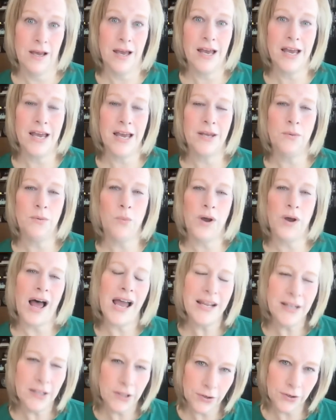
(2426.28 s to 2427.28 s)
And what
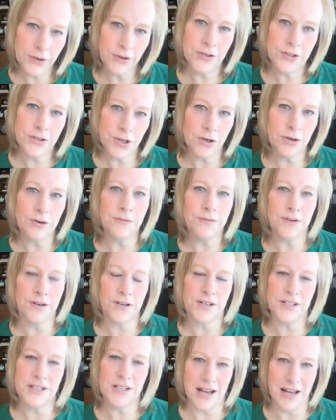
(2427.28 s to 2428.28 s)
I learned over
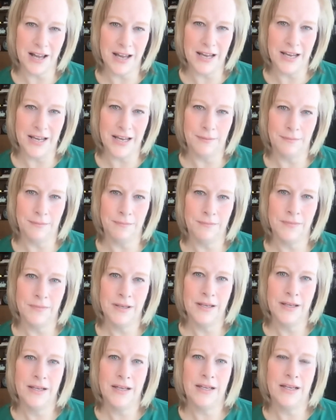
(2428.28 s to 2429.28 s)
time
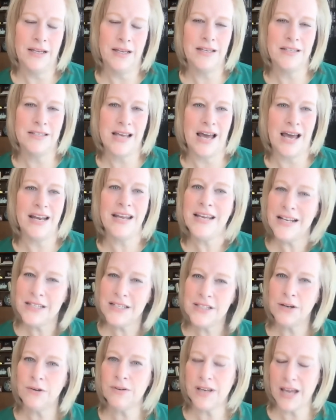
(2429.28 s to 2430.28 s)
is that
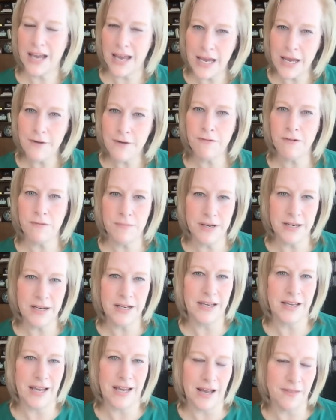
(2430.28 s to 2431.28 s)
it's okay for me to
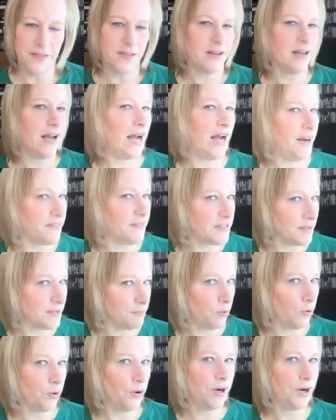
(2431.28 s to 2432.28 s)
get the kind of
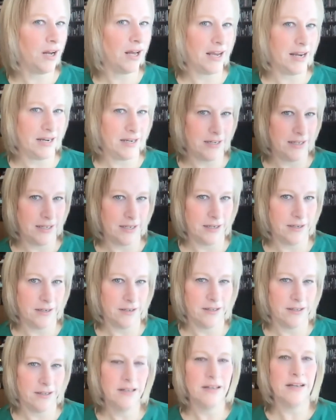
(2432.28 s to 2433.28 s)
support I need
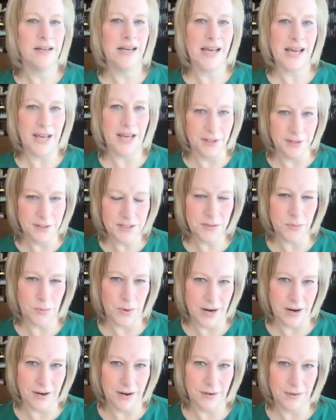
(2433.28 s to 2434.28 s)

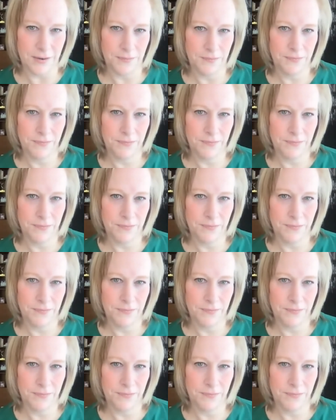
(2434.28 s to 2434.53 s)
elsewhere.